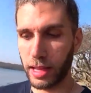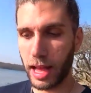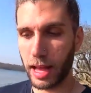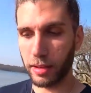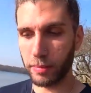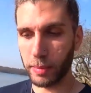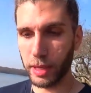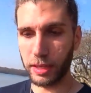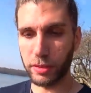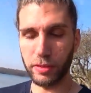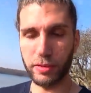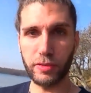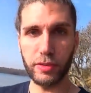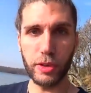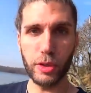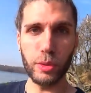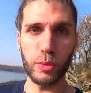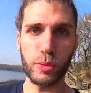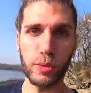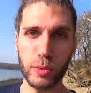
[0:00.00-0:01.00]
have, be
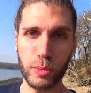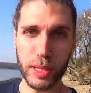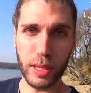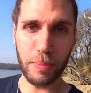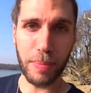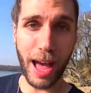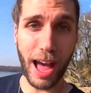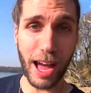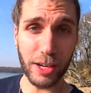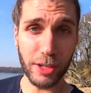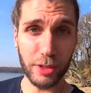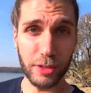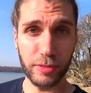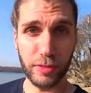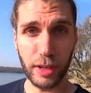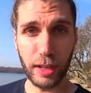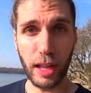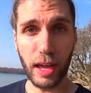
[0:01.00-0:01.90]
infused with a passion for